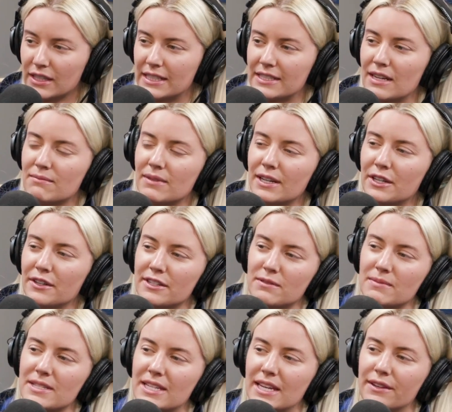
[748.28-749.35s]
accept my
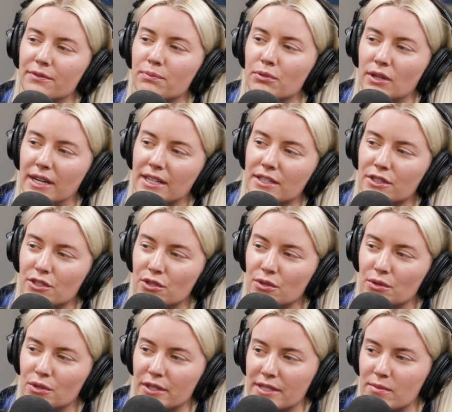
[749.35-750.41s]
Christmas gift prior
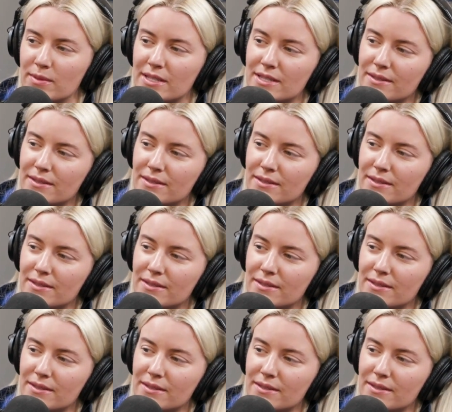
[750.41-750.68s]
to Christmas.